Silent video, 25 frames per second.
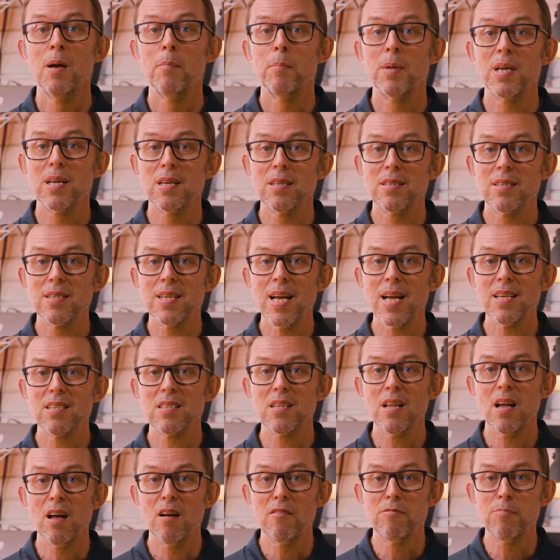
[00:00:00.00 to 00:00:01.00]
because
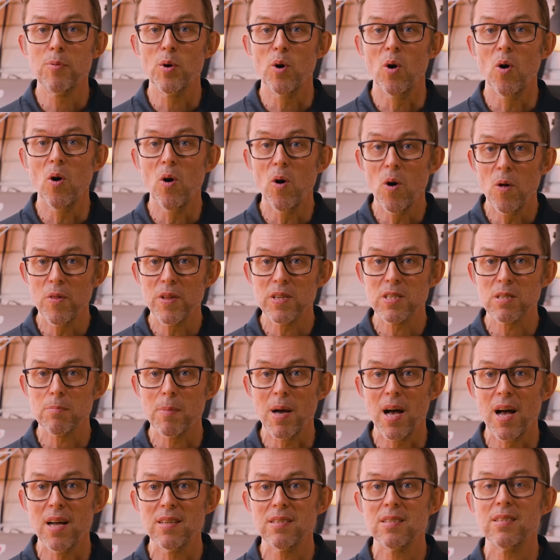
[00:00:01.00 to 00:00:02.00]
Tesla have put all the
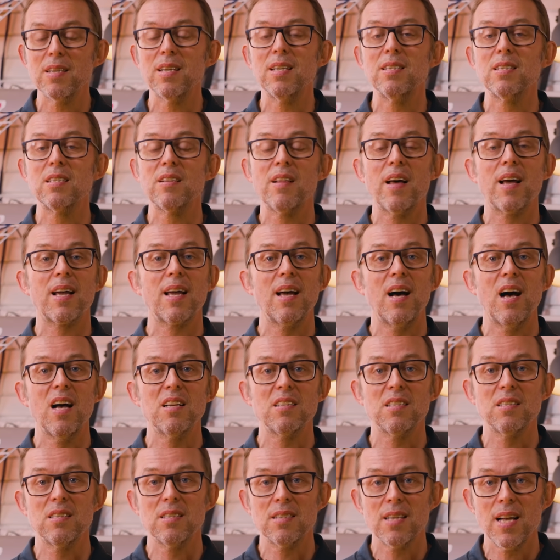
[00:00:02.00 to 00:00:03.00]
smarts into their
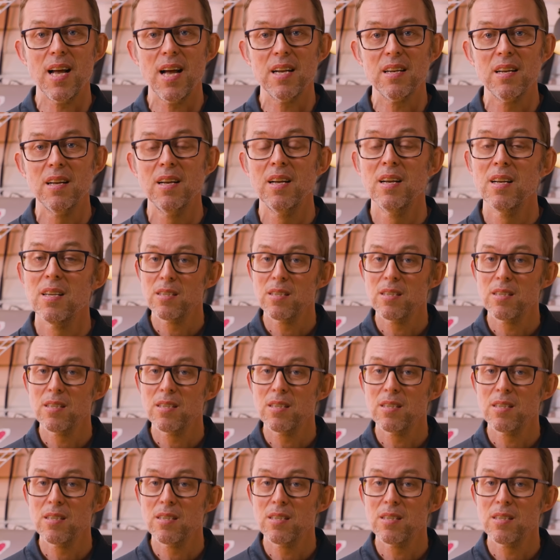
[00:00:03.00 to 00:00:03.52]
cars instead.